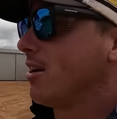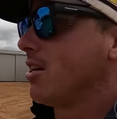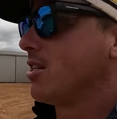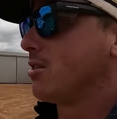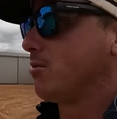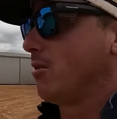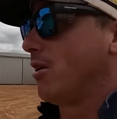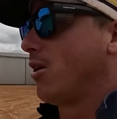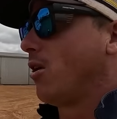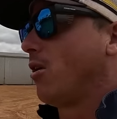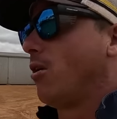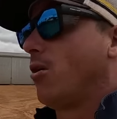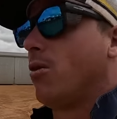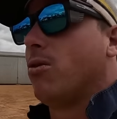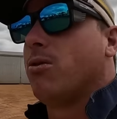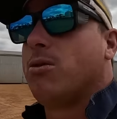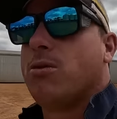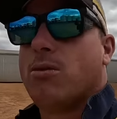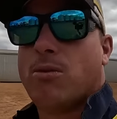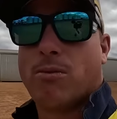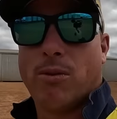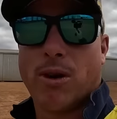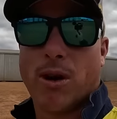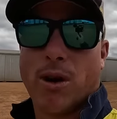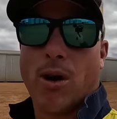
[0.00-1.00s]
because we're all
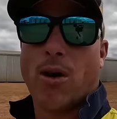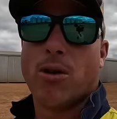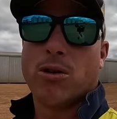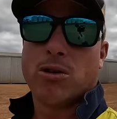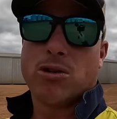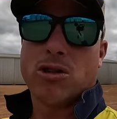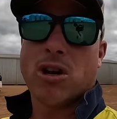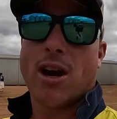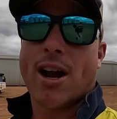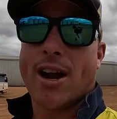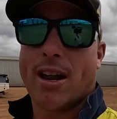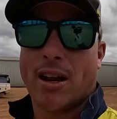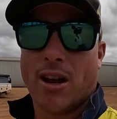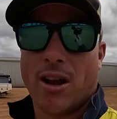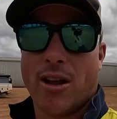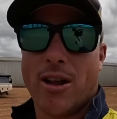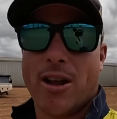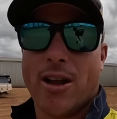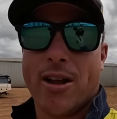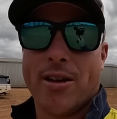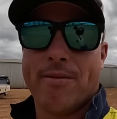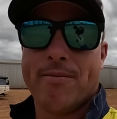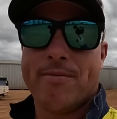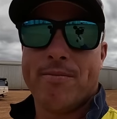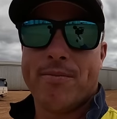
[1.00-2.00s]
we're all trying to
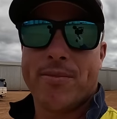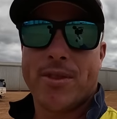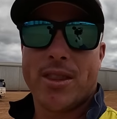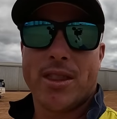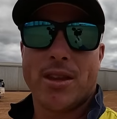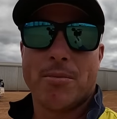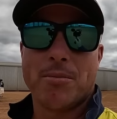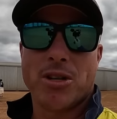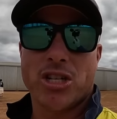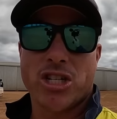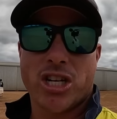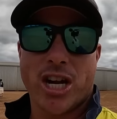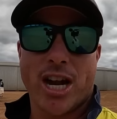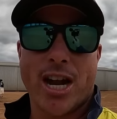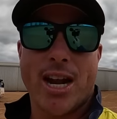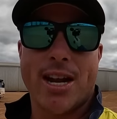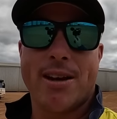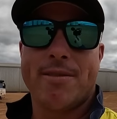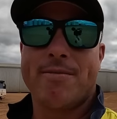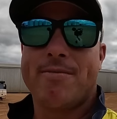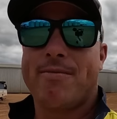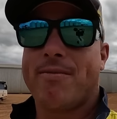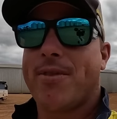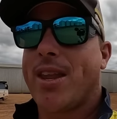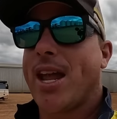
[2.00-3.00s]
learn the
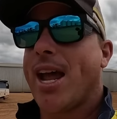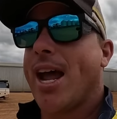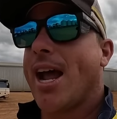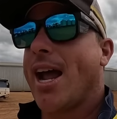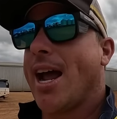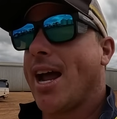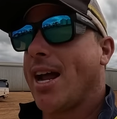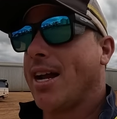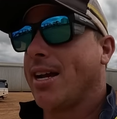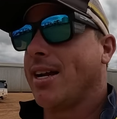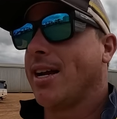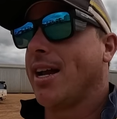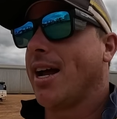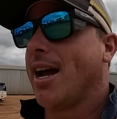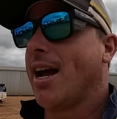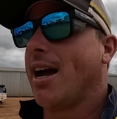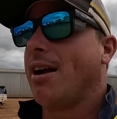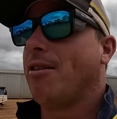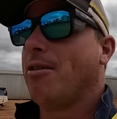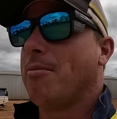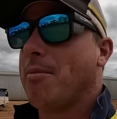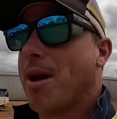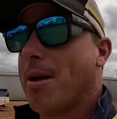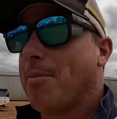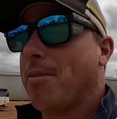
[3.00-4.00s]
machine and uh,
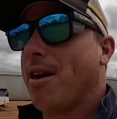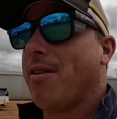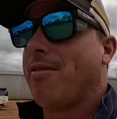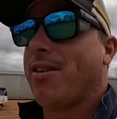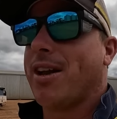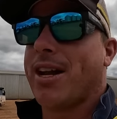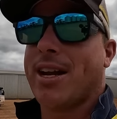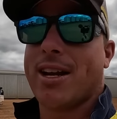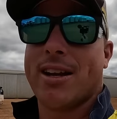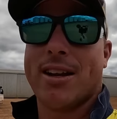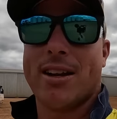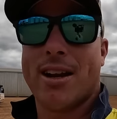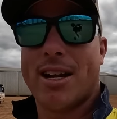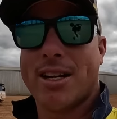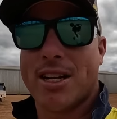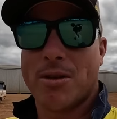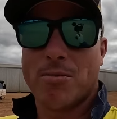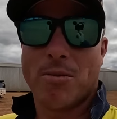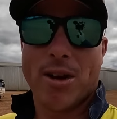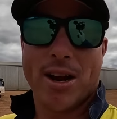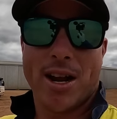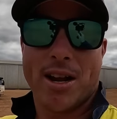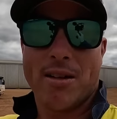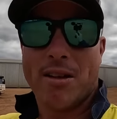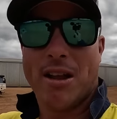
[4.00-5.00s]
remember everything. And I didn't
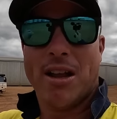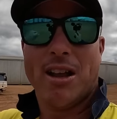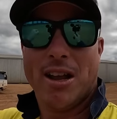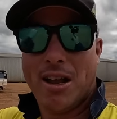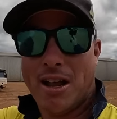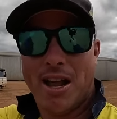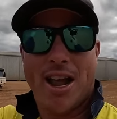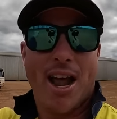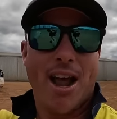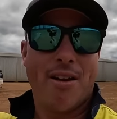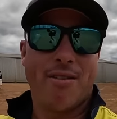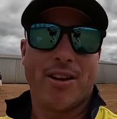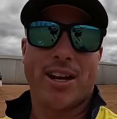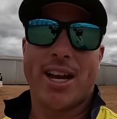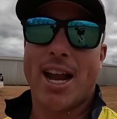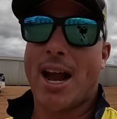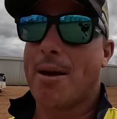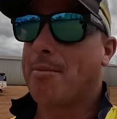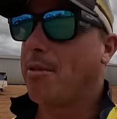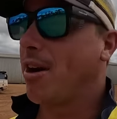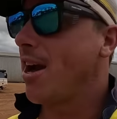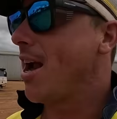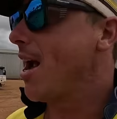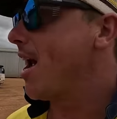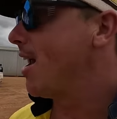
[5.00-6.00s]
want to have a
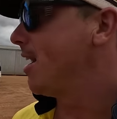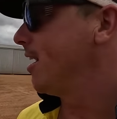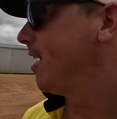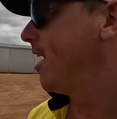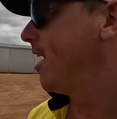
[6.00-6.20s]
camera out